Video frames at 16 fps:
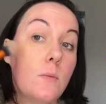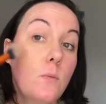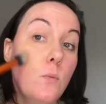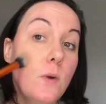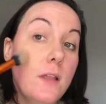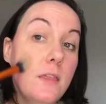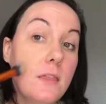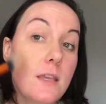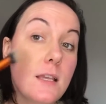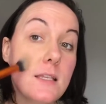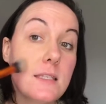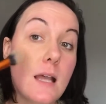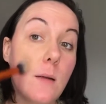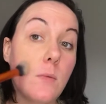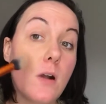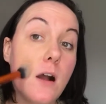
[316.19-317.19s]
With this,
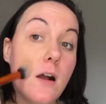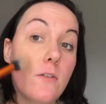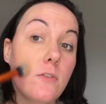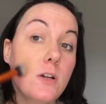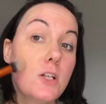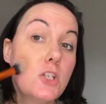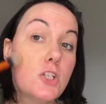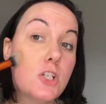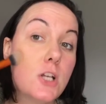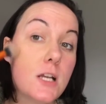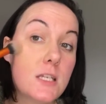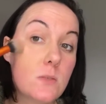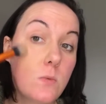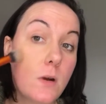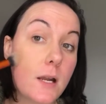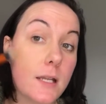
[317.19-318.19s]
I'm covering
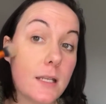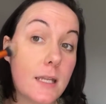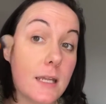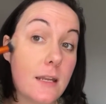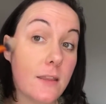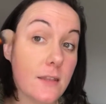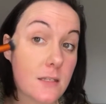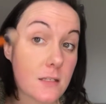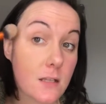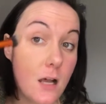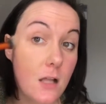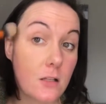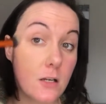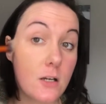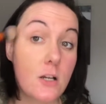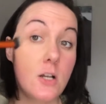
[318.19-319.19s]
just where I need this
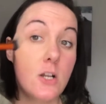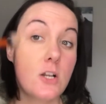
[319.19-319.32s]
color,